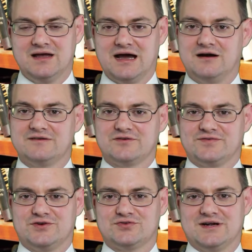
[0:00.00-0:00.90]
However,
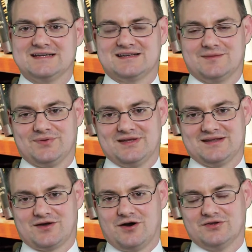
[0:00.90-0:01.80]
if you're trying to
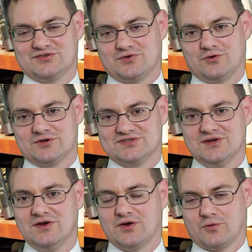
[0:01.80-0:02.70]
complete a college course
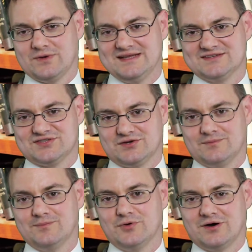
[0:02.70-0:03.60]
or read a
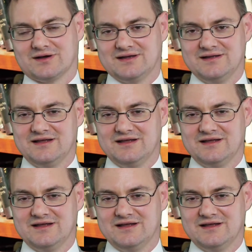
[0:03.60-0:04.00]
certain book,